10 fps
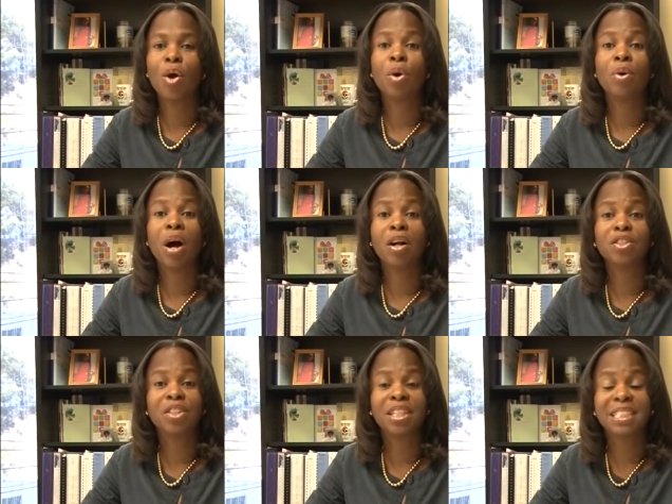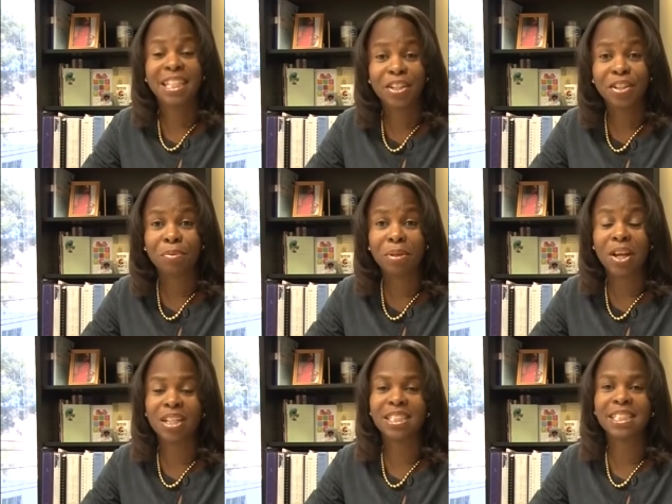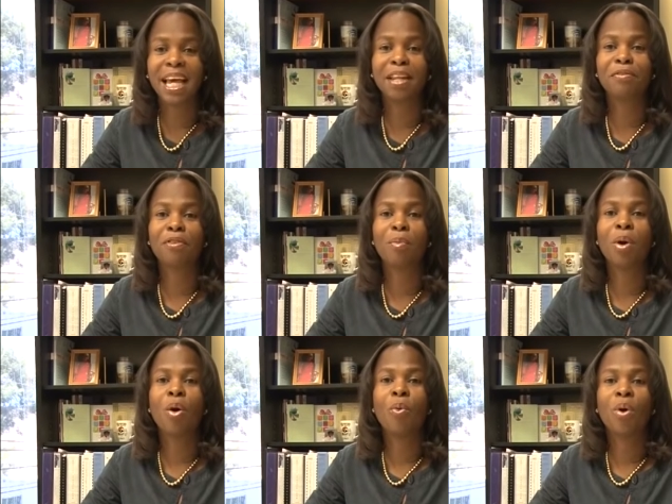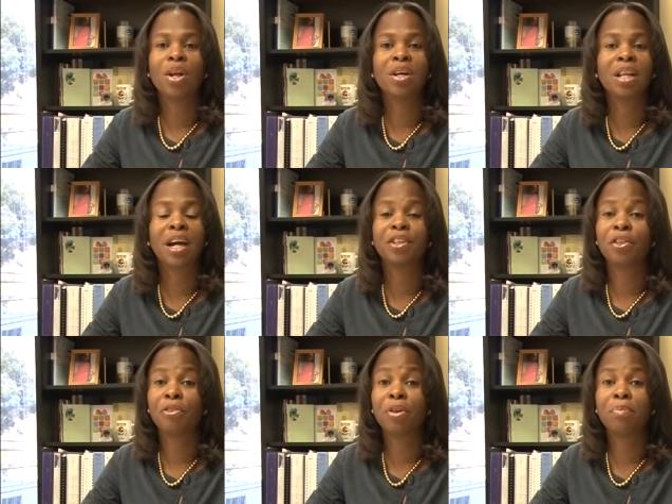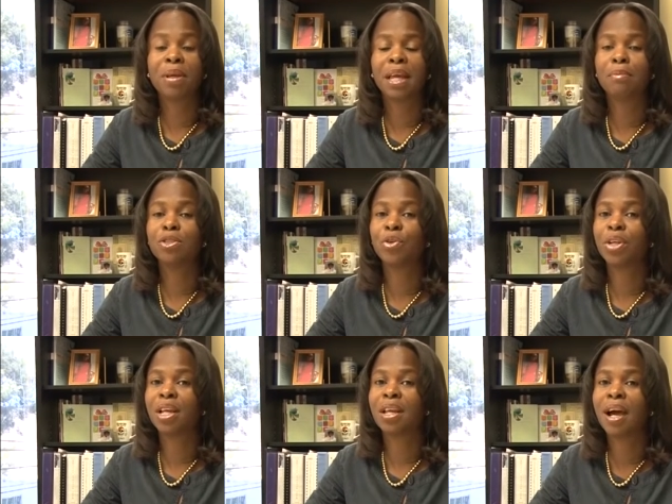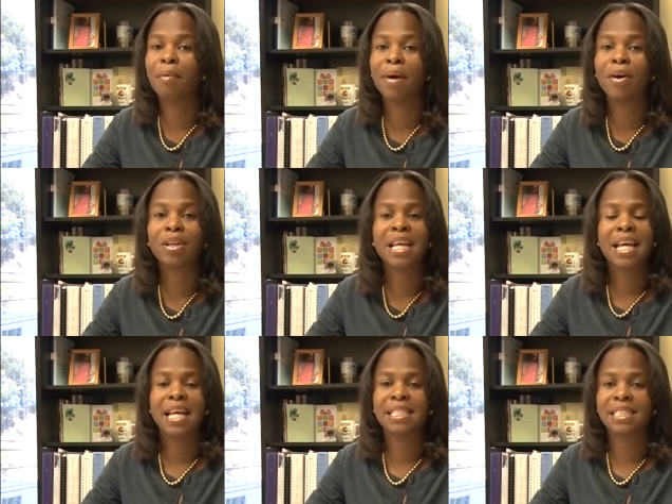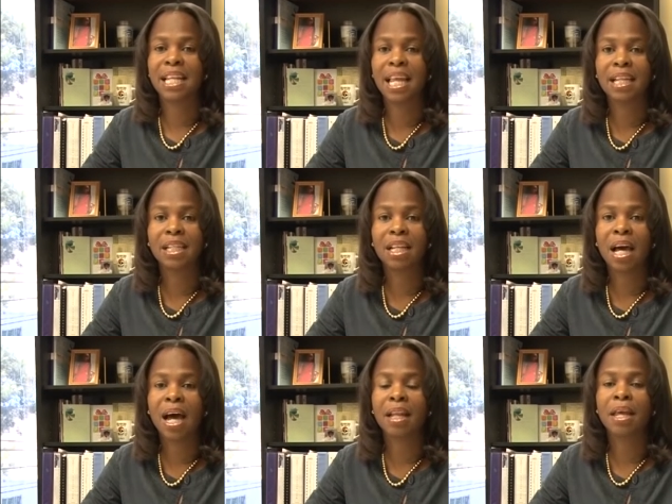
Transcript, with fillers: We will also continue to be on site from 1 o'clock to 3 p.m. so you can come out and select a lot,